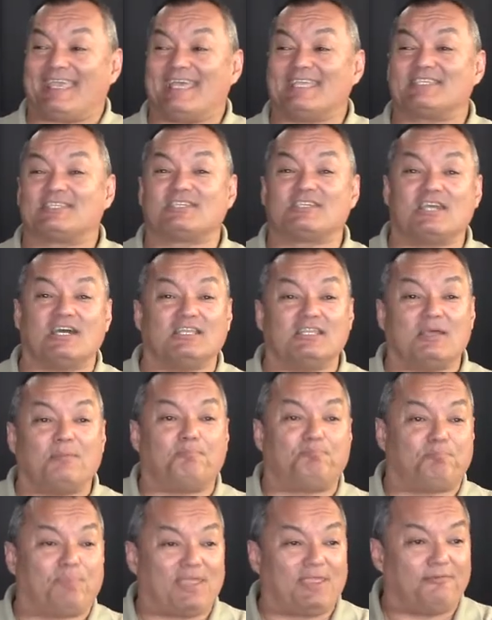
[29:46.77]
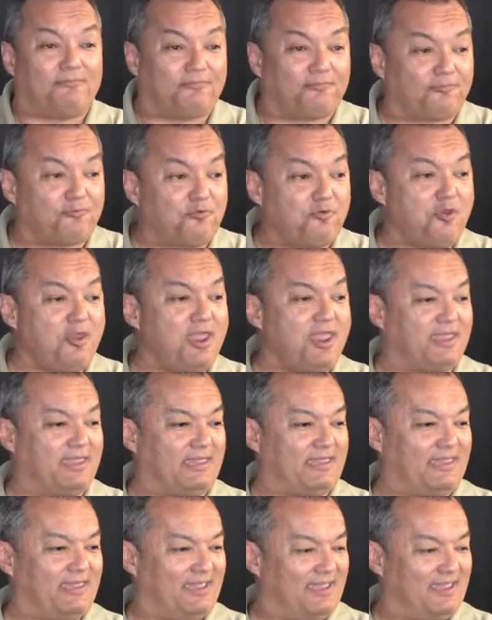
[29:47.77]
It's going to be free.